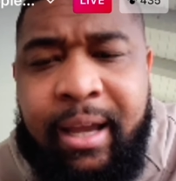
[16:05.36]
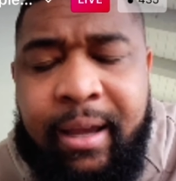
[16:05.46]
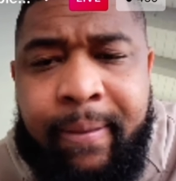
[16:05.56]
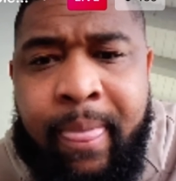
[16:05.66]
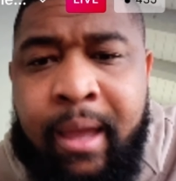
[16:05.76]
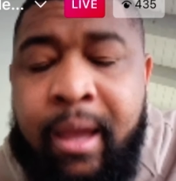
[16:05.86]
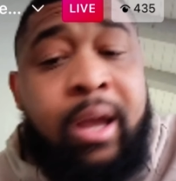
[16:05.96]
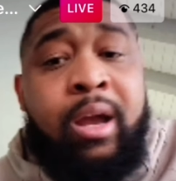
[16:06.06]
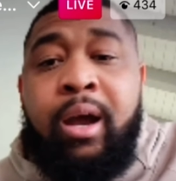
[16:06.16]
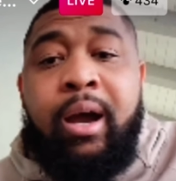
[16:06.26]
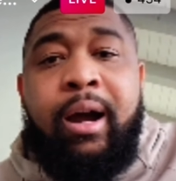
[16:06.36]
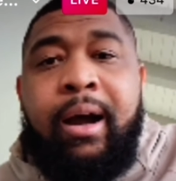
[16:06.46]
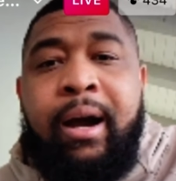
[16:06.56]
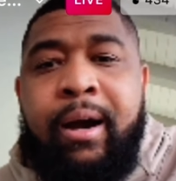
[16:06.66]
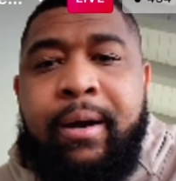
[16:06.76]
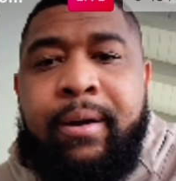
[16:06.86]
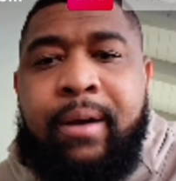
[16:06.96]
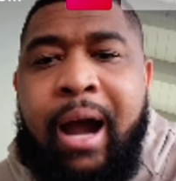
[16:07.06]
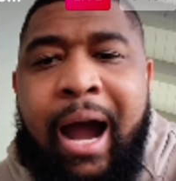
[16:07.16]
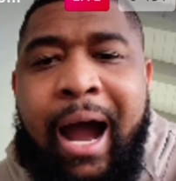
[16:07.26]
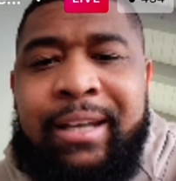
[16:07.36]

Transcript: Your website. I'm going to your website.